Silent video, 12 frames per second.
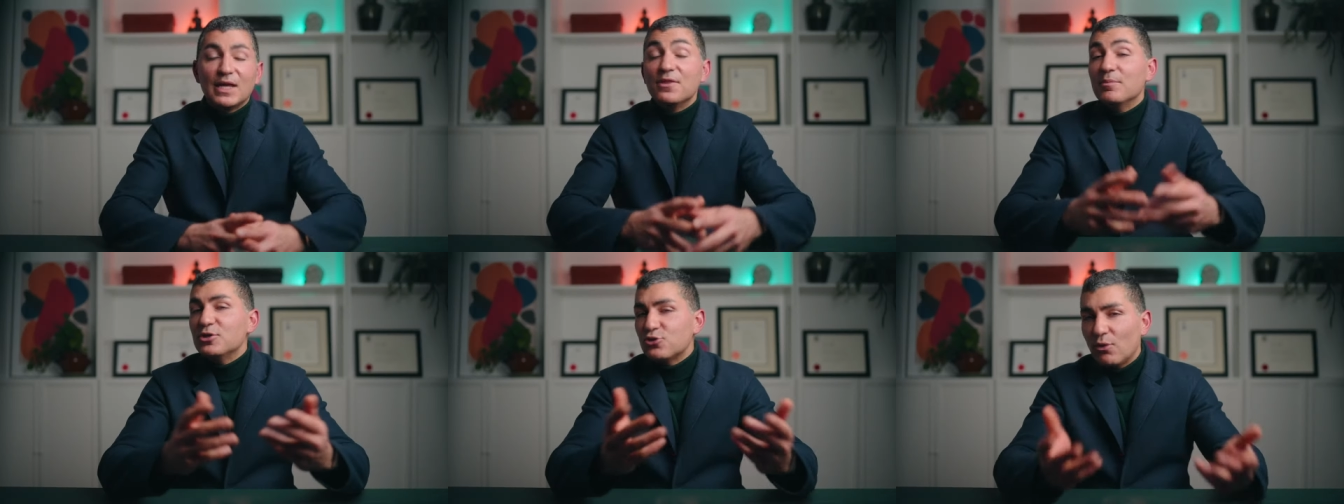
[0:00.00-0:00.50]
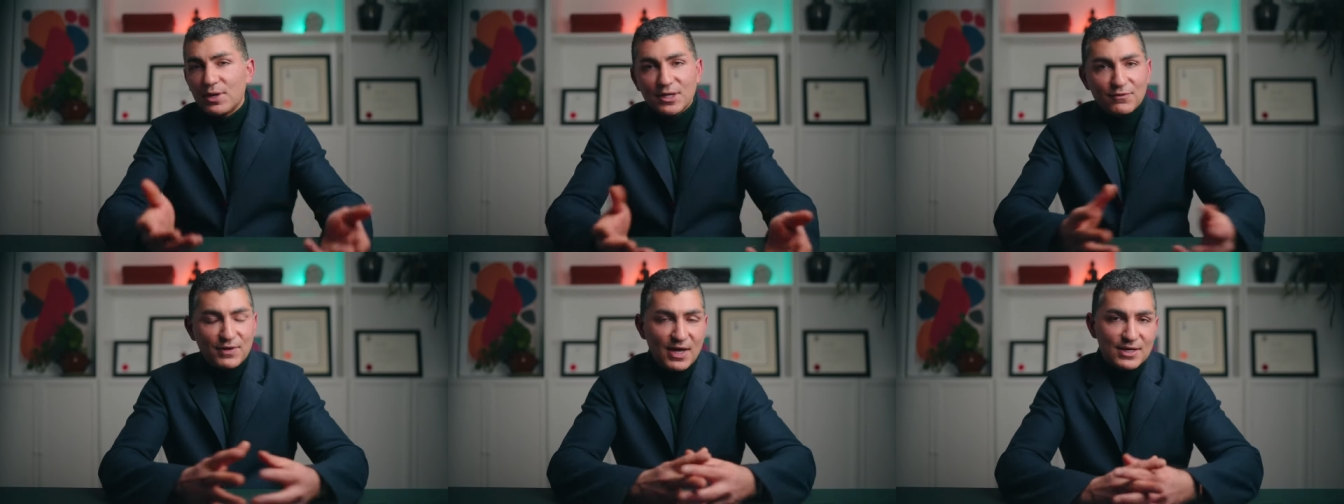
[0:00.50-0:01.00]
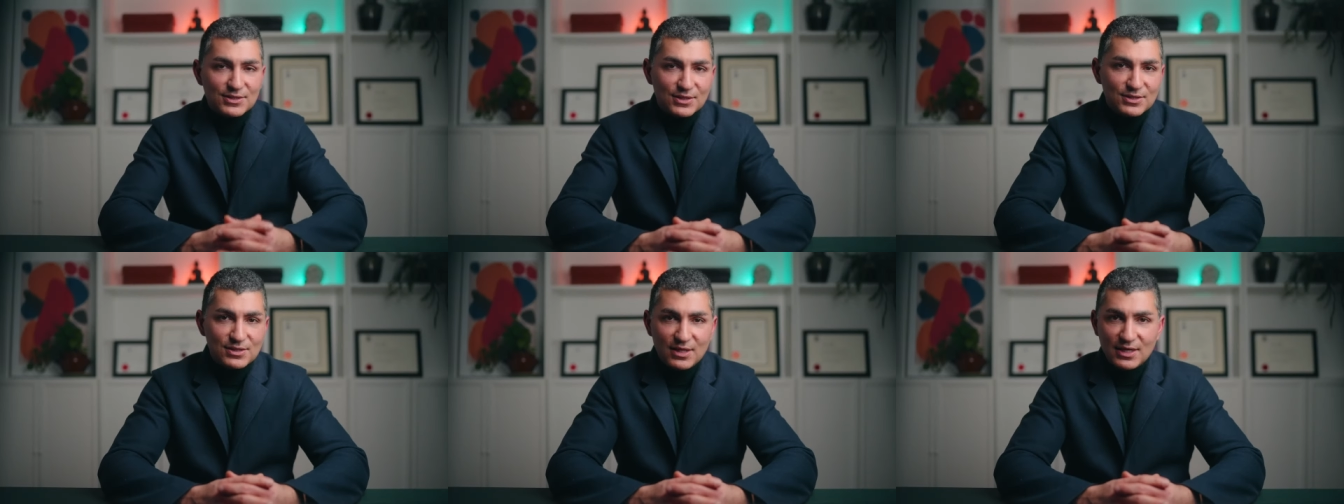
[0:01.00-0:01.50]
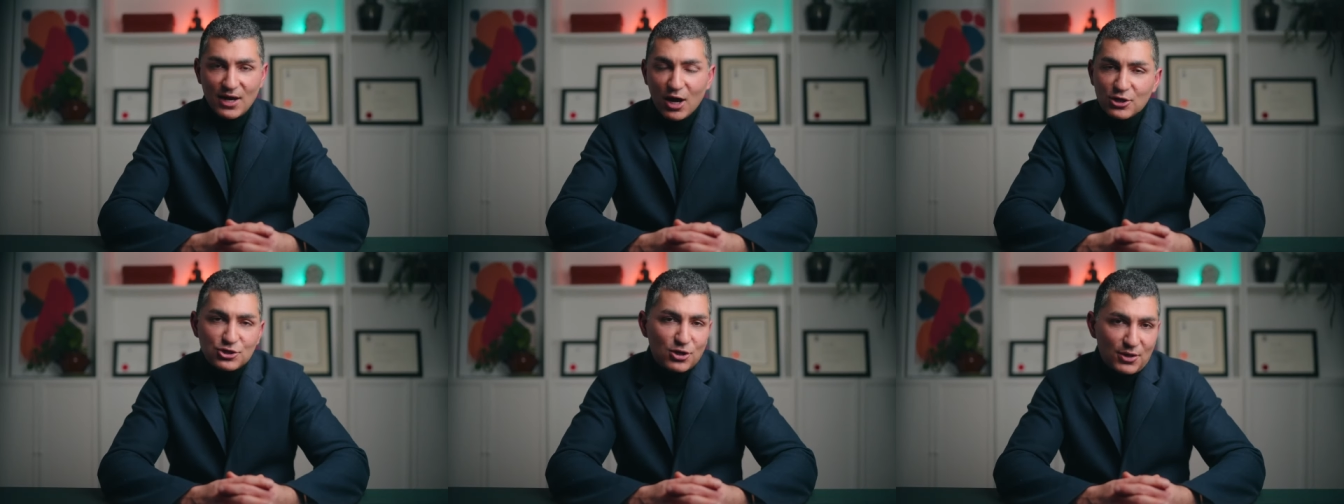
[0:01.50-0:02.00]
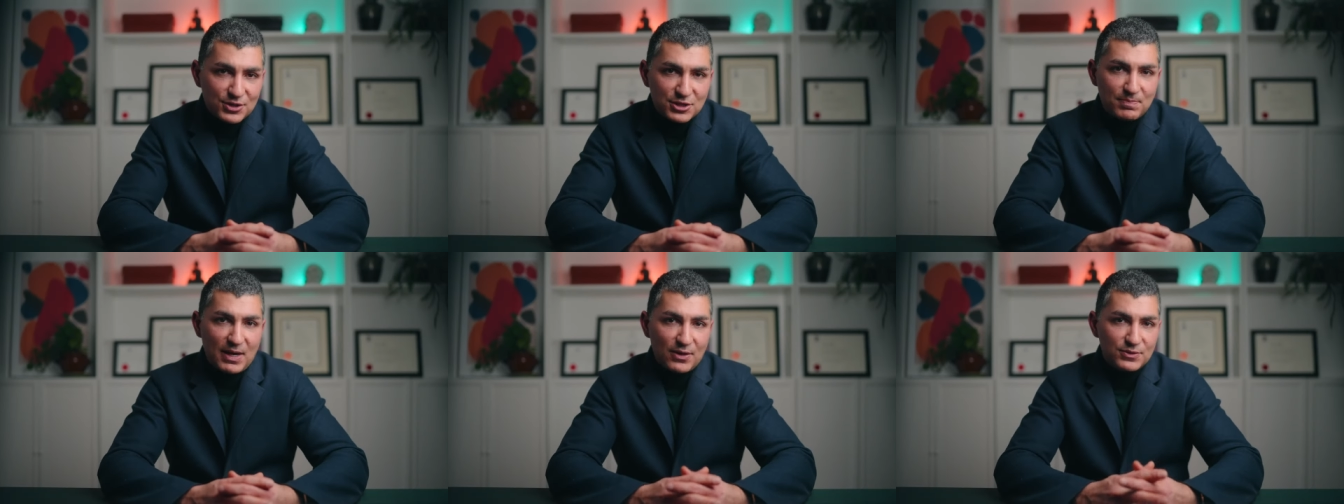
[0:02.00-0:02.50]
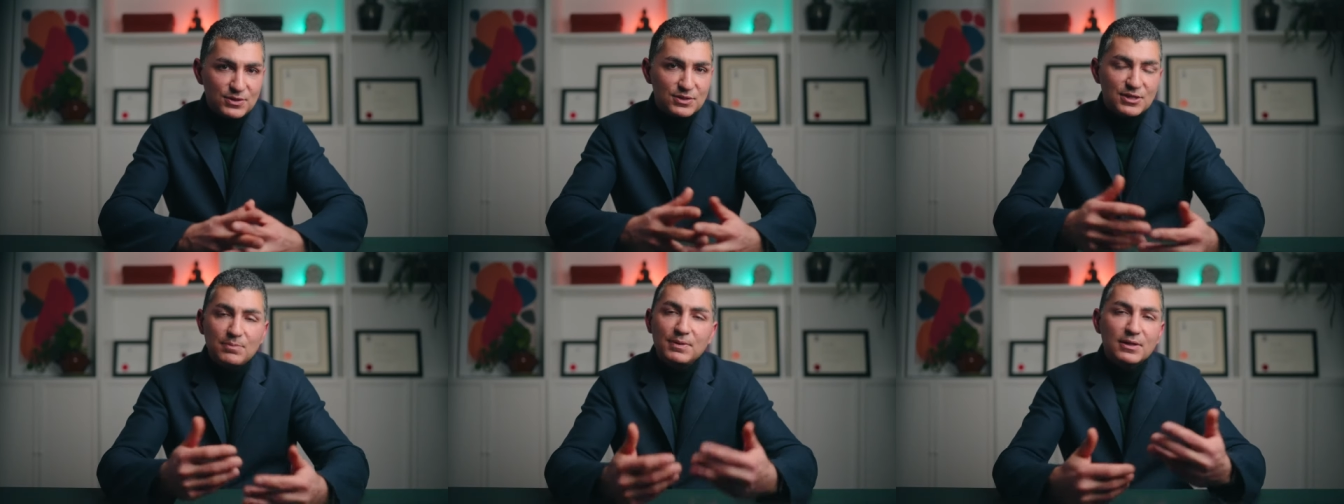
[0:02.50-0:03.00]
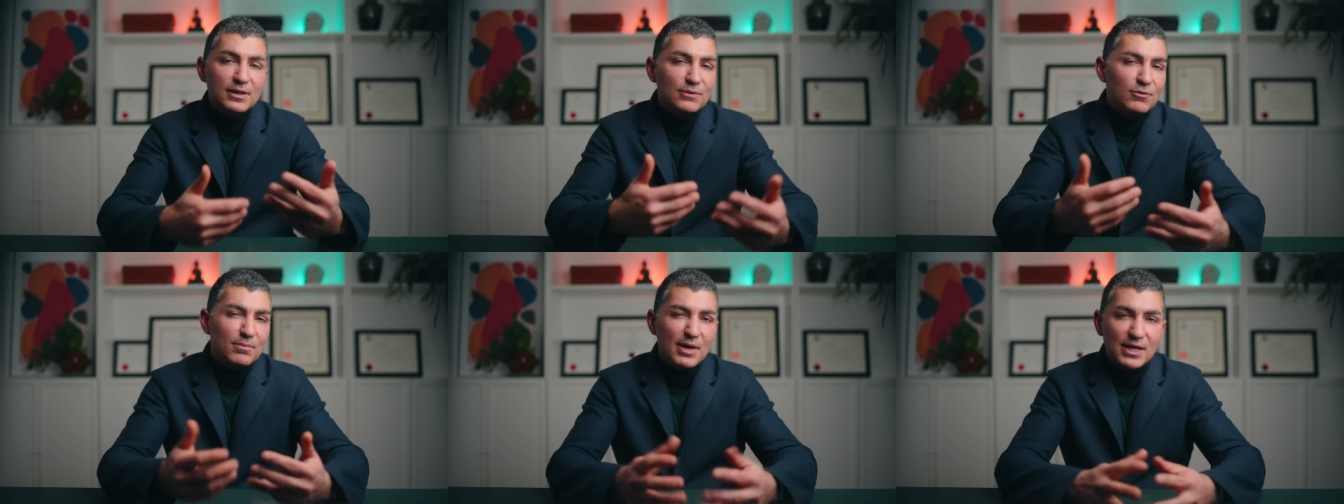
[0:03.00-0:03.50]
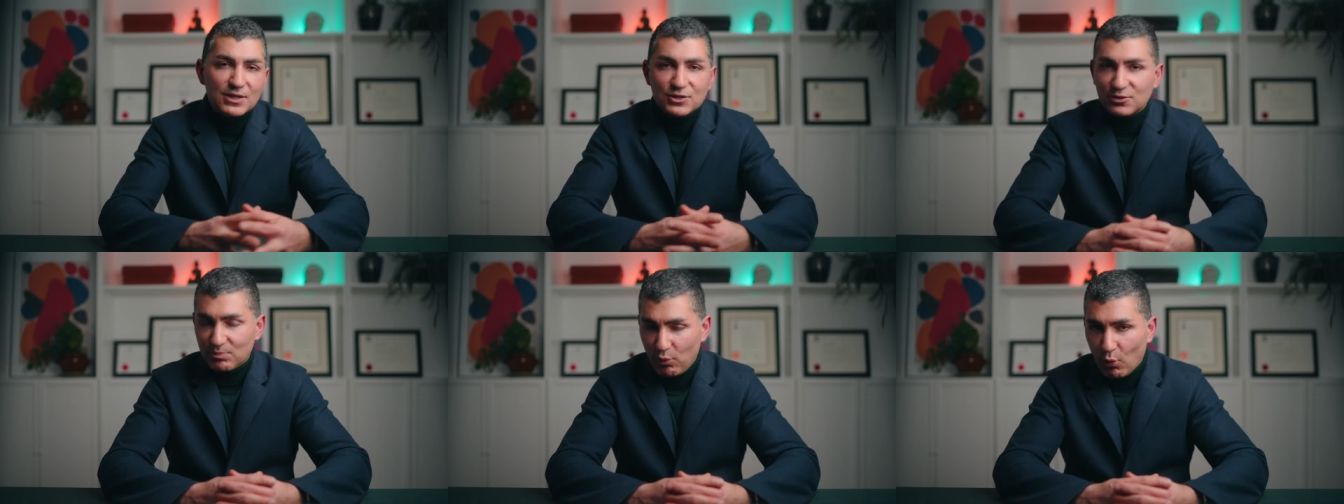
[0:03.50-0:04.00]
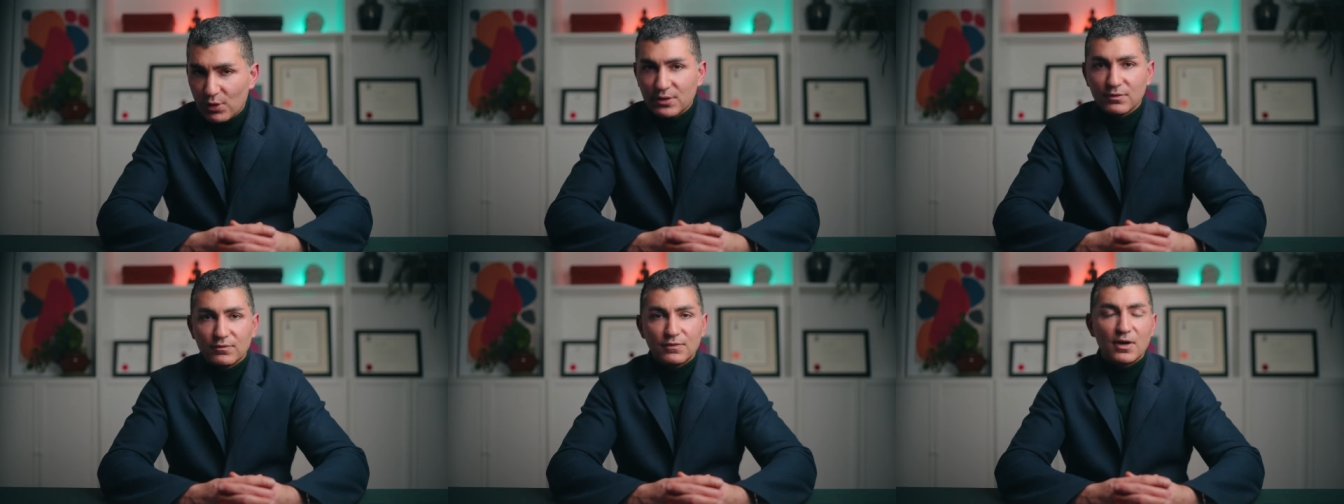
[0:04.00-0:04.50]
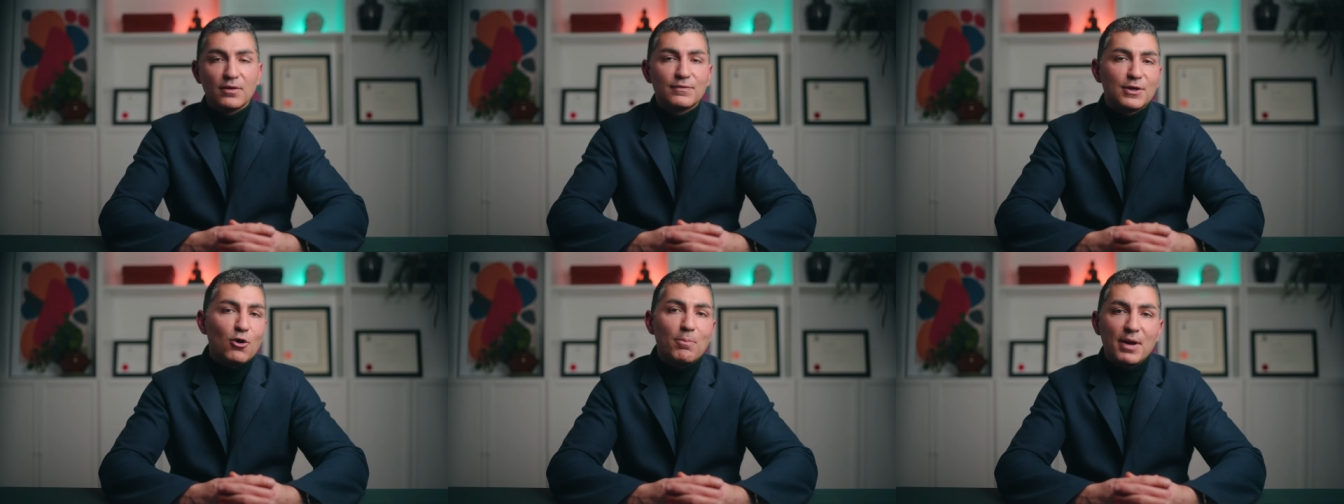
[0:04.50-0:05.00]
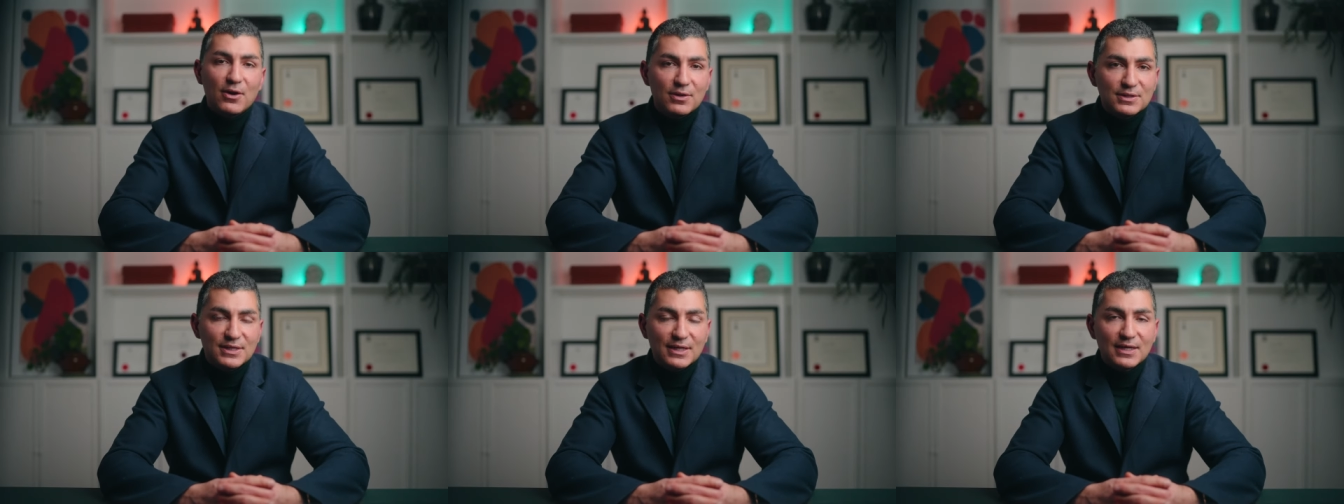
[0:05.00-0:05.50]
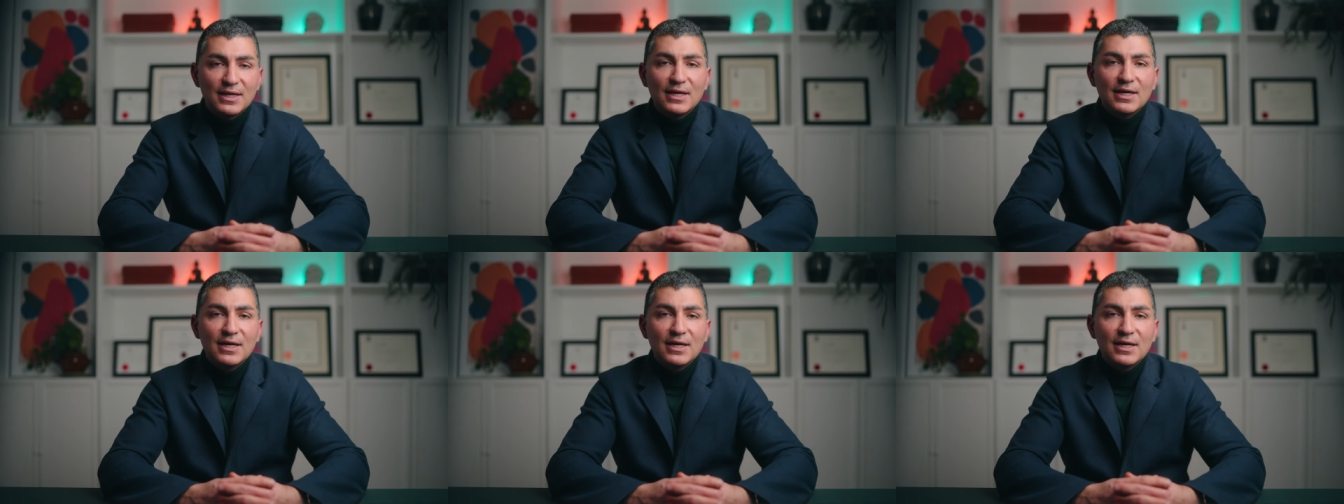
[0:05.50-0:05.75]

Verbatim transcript: In the majority of cases, the uncharged spouse typically remains supportive of co parenting.